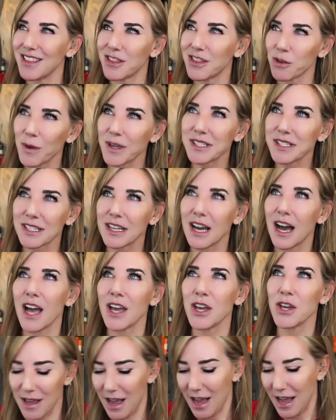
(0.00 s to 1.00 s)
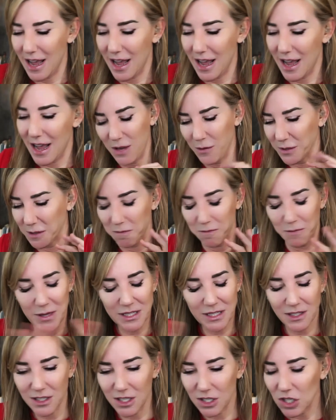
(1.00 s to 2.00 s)
there was a guy who I he was a
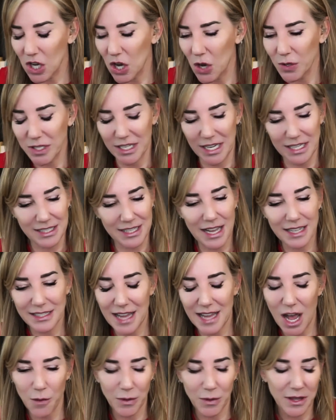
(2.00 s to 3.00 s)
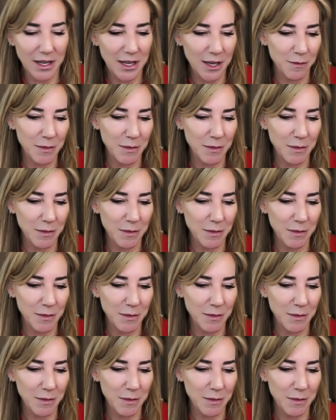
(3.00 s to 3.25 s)
business coach and I sat down with him